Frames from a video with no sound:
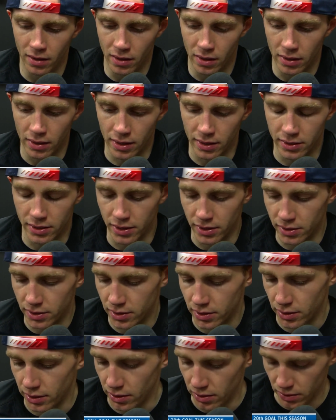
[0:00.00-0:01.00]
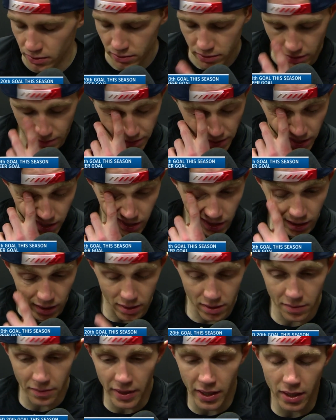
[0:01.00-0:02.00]
not just, you know, depending on
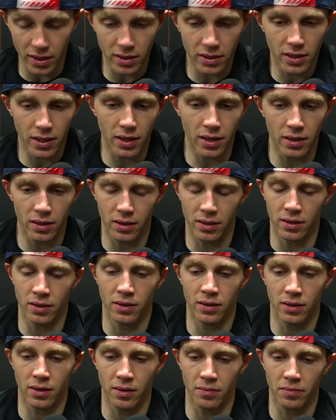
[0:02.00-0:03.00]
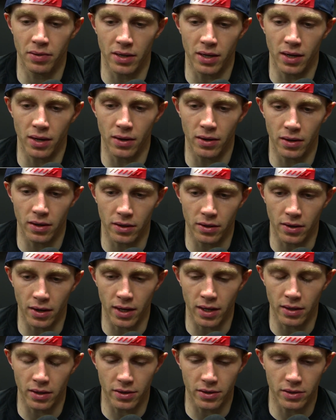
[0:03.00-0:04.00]
Zibanejad and Panarin and
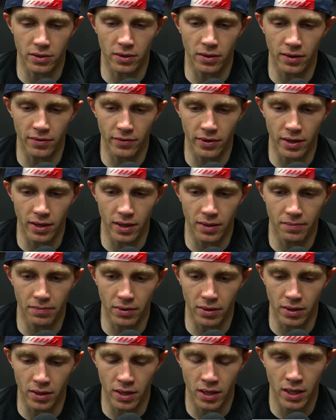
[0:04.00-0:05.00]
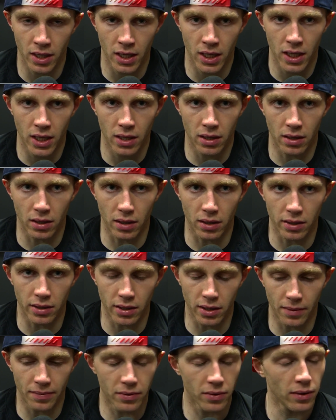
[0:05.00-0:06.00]
Kreider to score every night, but the
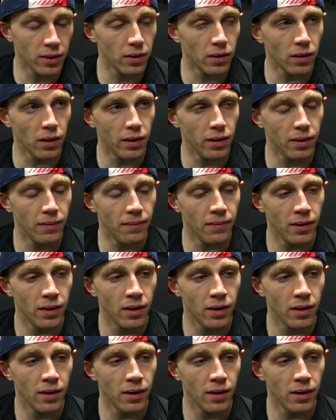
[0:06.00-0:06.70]
depth throughout our lineup.